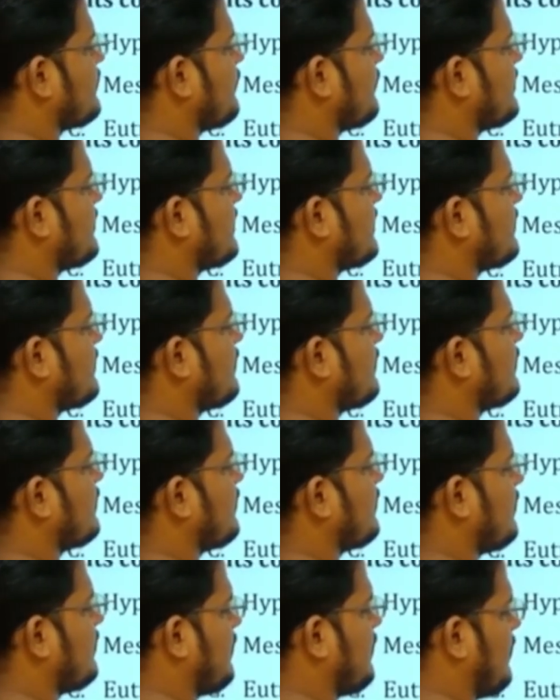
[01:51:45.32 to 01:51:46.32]
be there now.
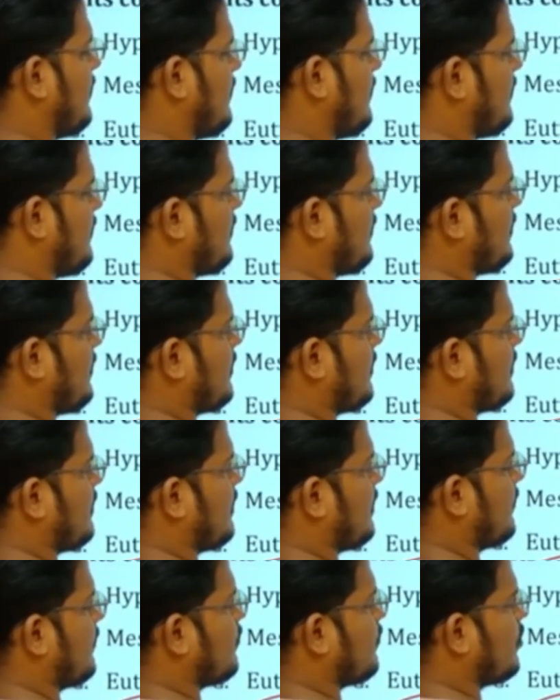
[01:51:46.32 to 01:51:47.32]

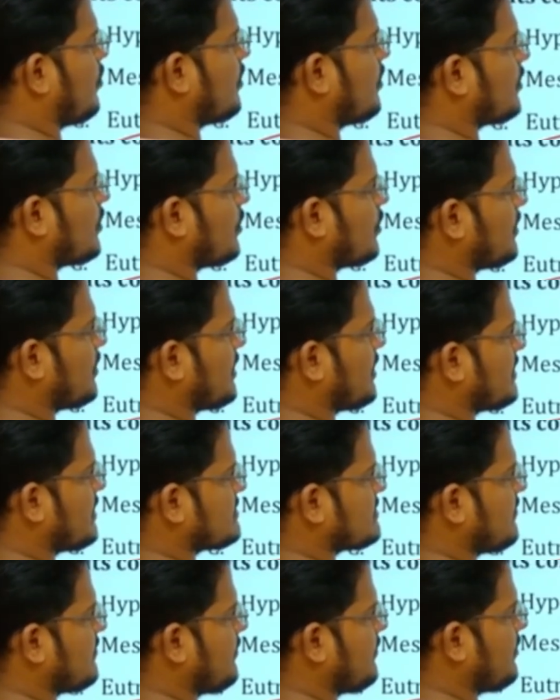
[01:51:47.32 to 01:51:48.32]
Here more nutrients
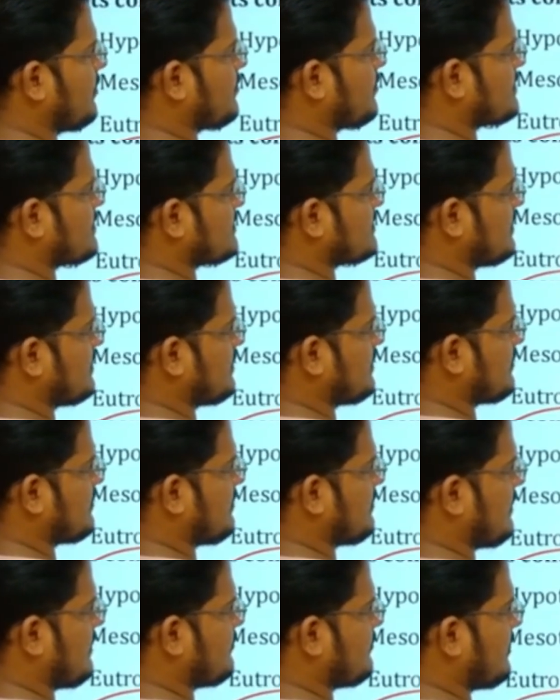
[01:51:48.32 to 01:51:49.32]
will be present
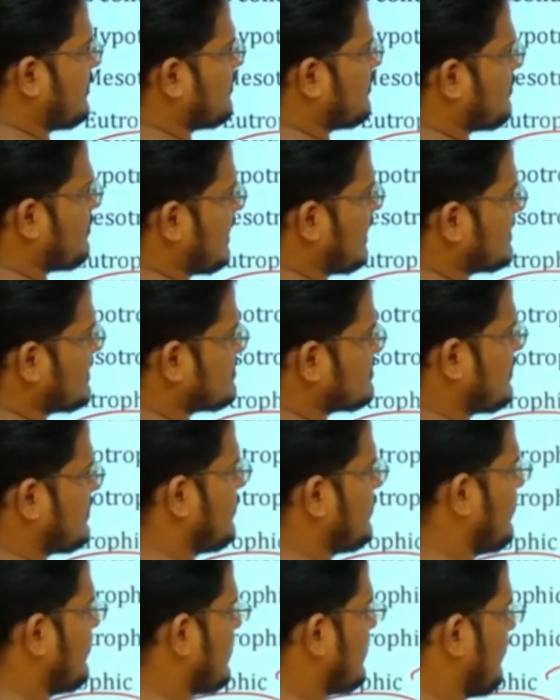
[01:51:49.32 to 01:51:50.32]
and very bad smell
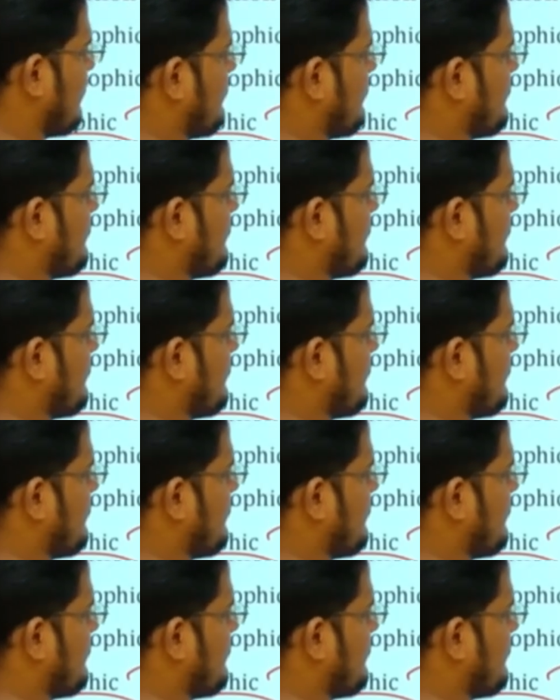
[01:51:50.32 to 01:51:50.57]
will come.